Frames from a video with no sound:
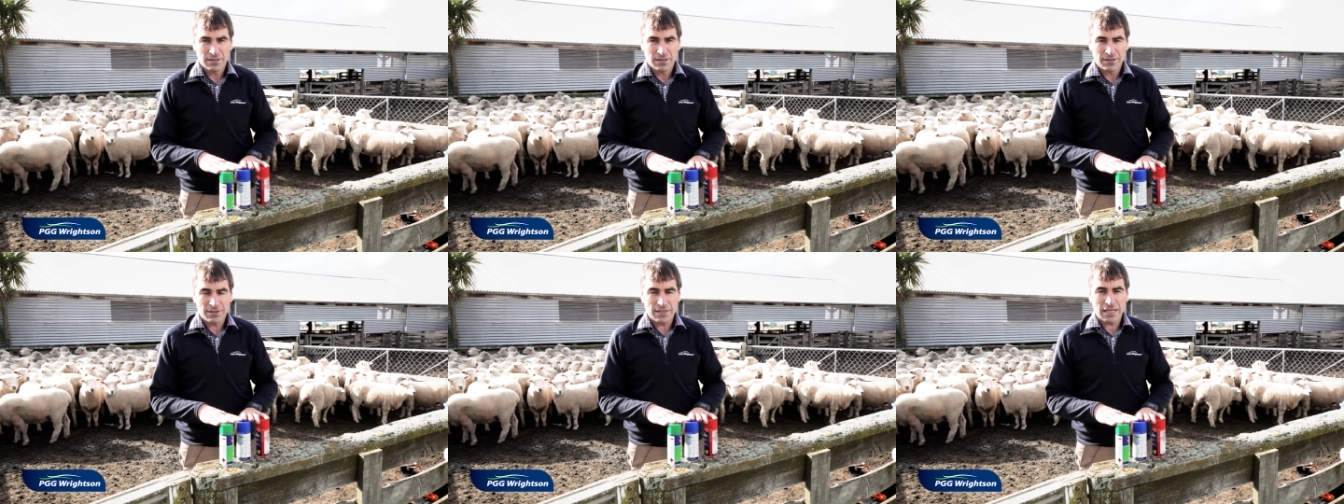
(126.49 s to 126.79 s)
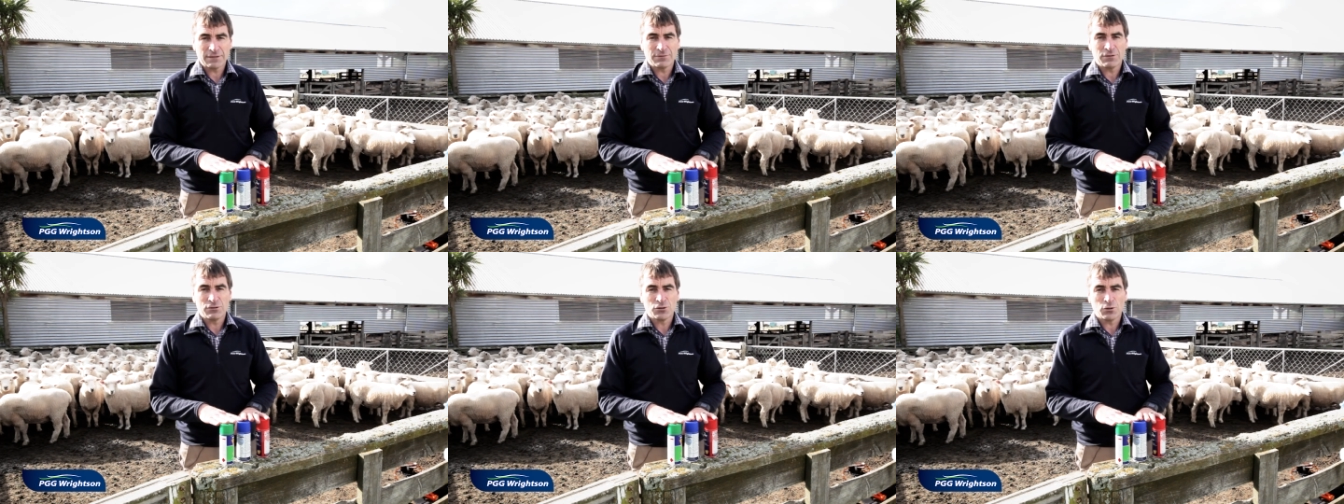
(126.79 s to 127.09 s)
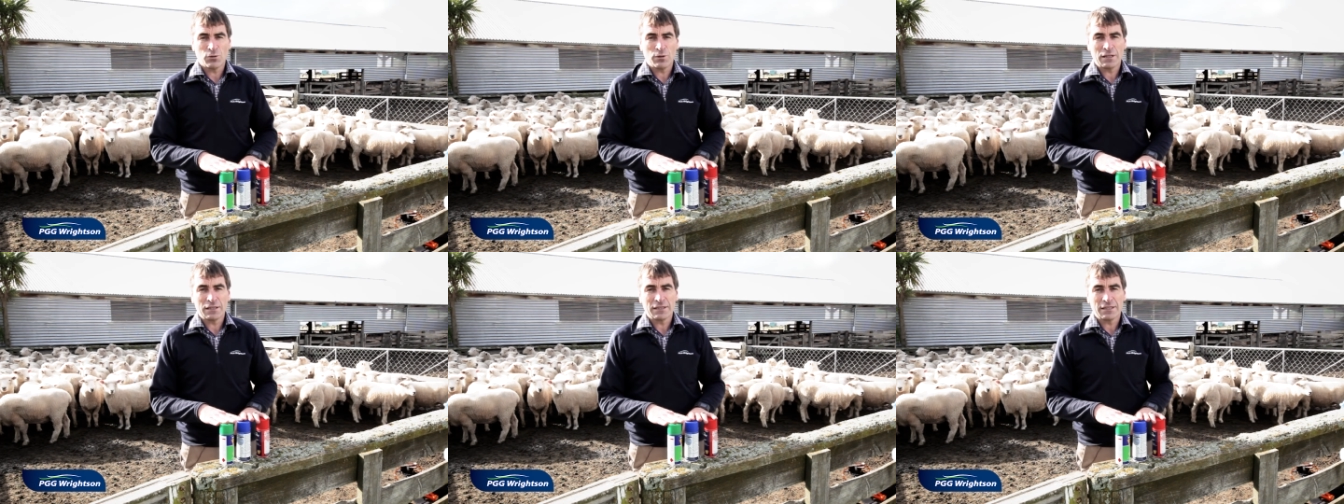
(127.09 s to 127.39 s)
Thanks for
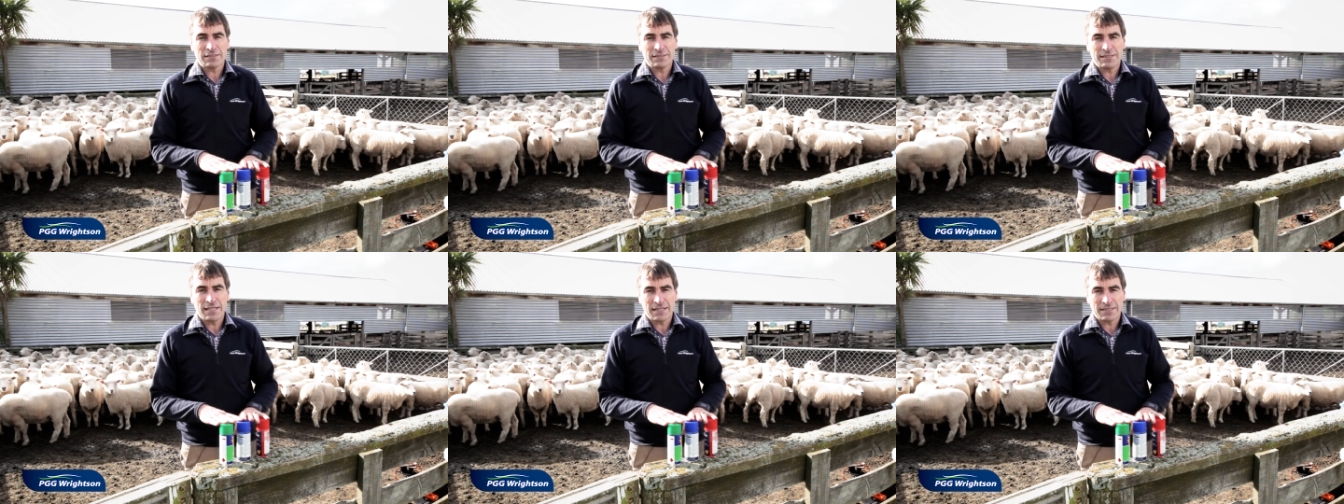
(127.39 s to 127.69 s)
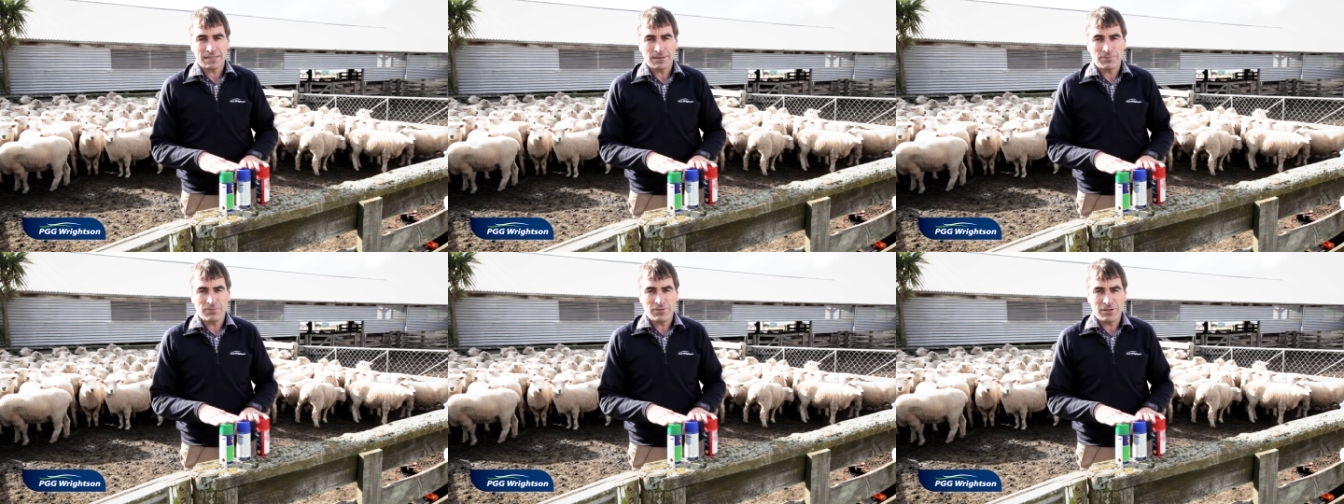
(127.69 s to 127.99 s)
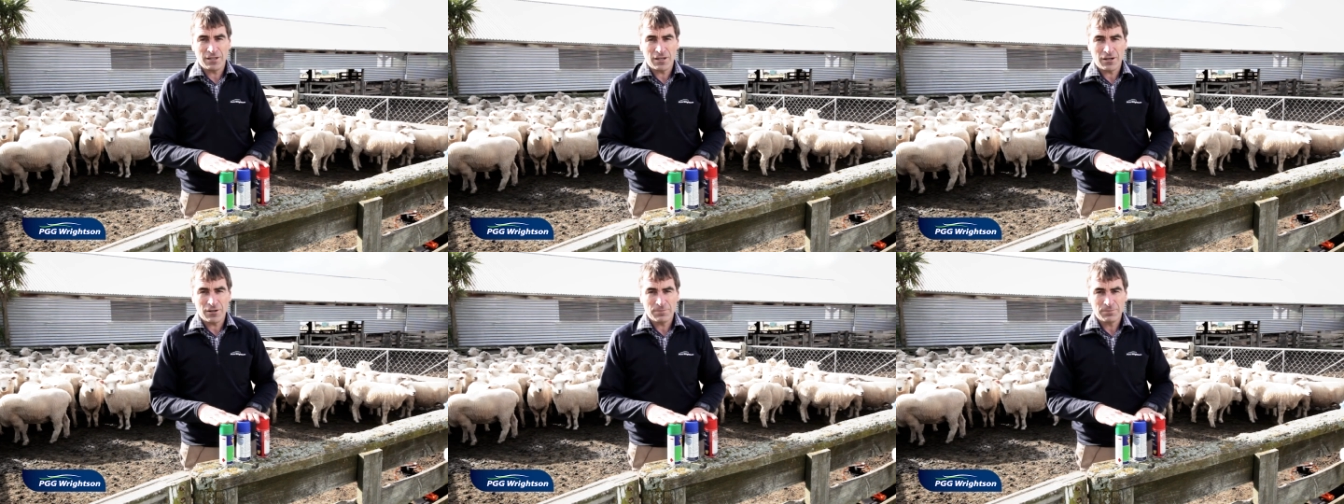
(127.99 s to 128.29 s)
joining this Tech Tip
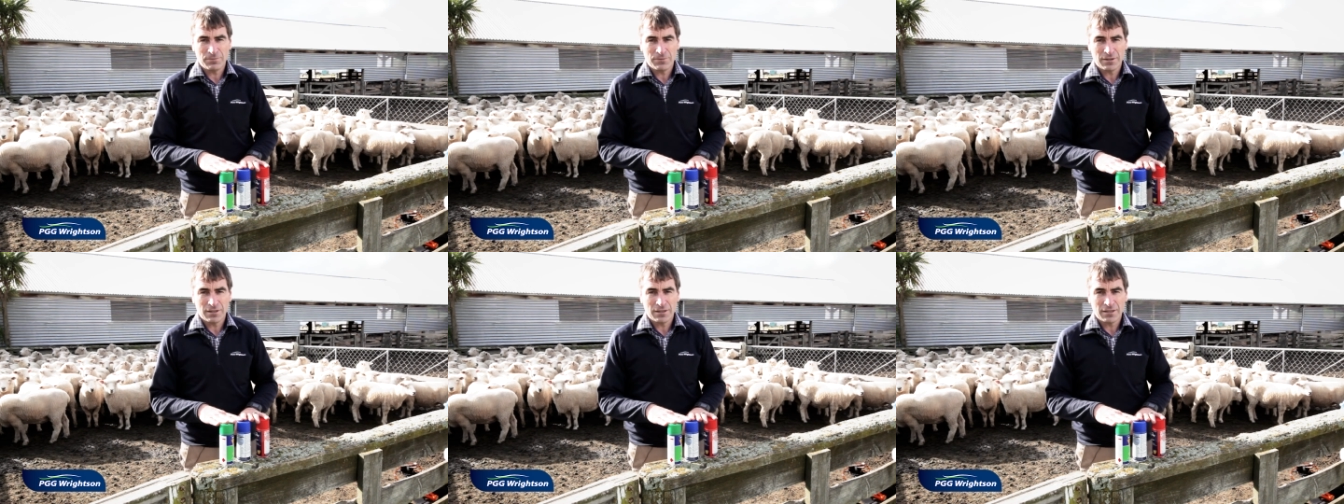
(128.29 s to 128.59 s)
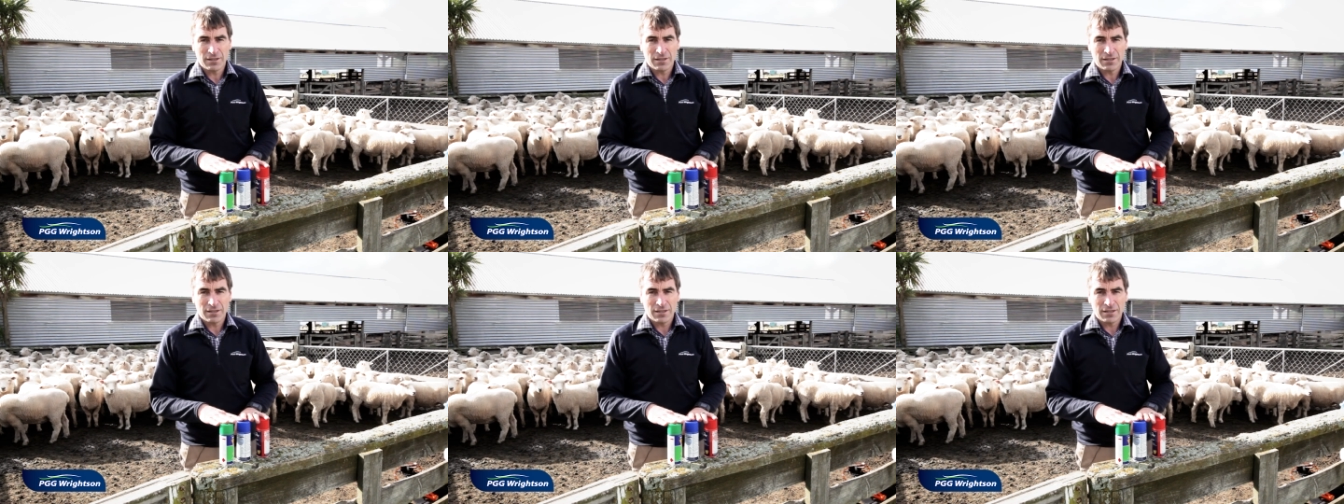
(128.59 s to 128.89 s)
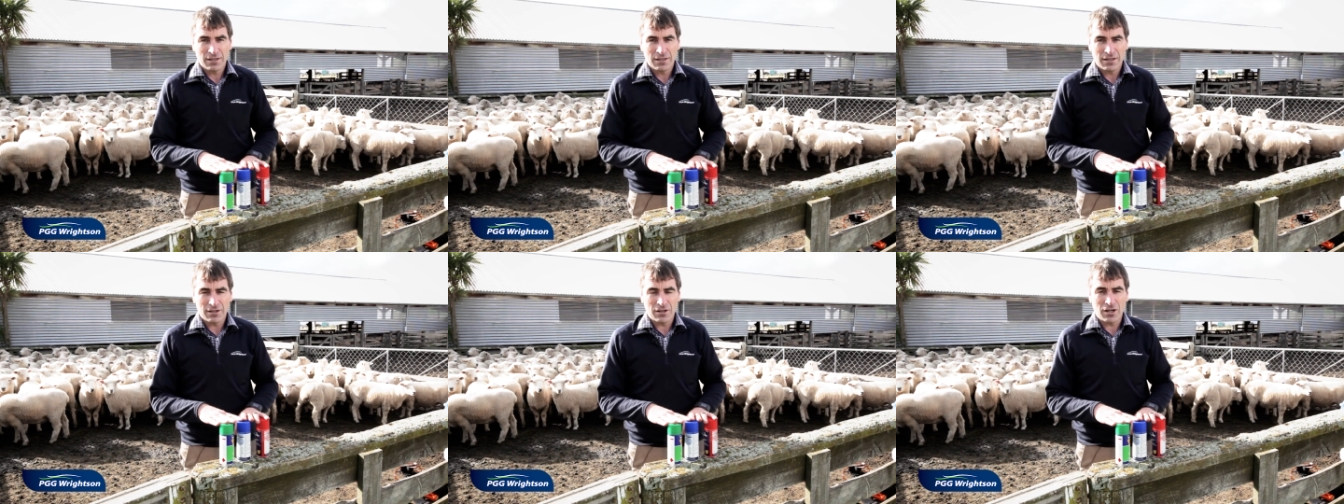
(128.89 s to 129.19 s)
video,
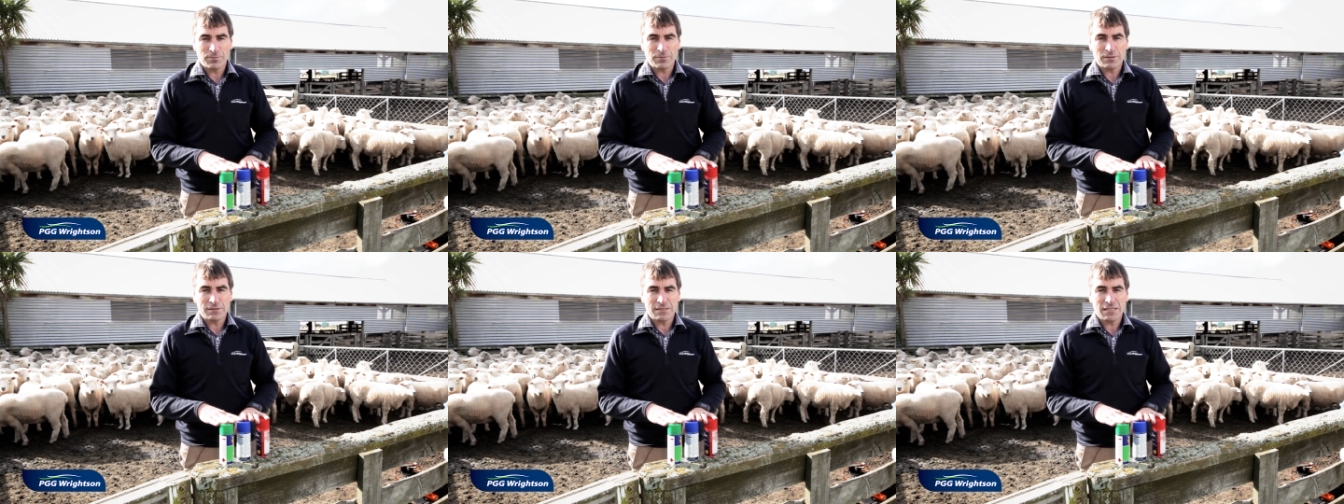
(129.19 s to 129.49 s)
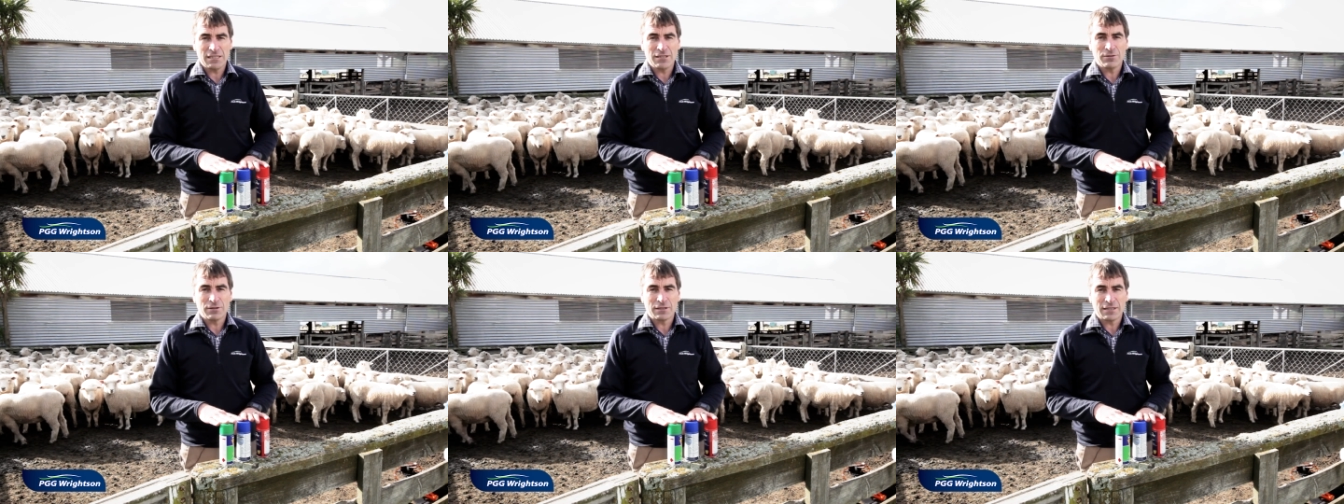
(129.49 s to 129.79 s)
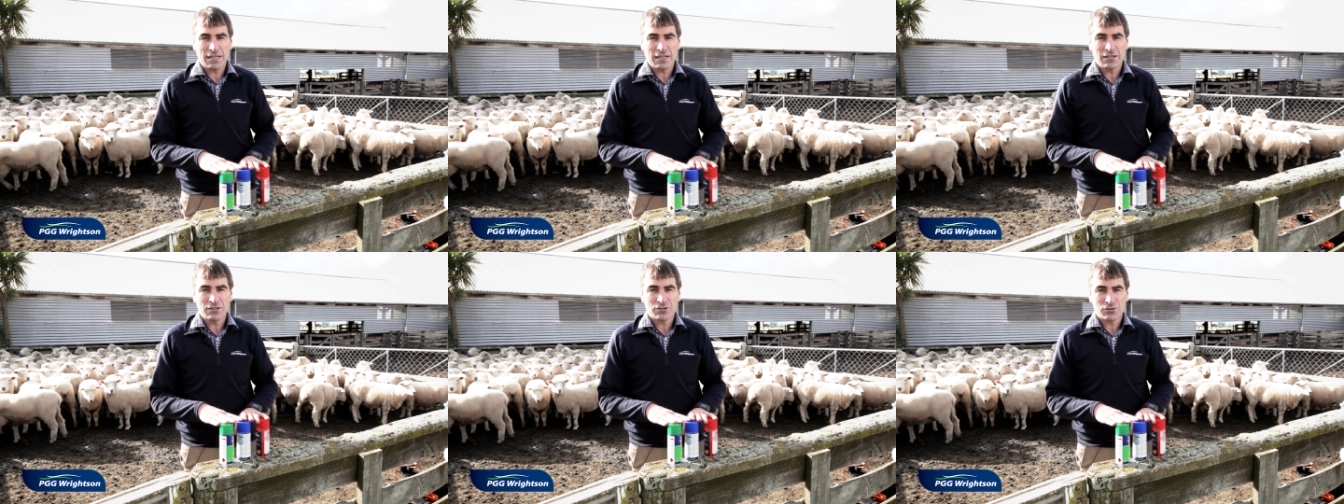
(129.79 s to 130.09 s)
and I hope to see you
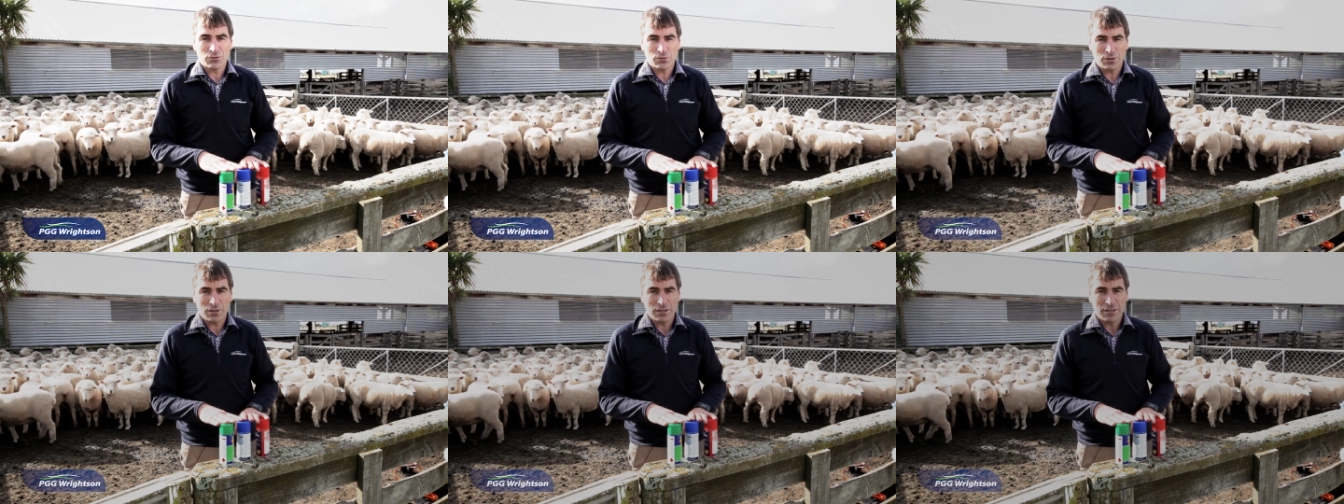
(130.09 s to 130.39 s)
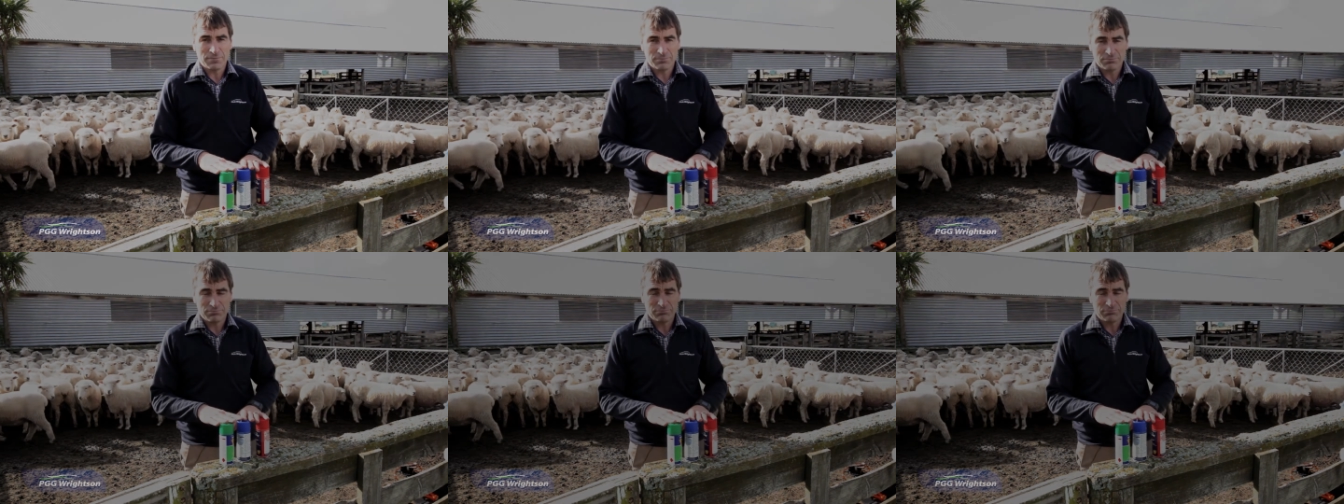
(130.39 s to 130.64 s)
again shortly.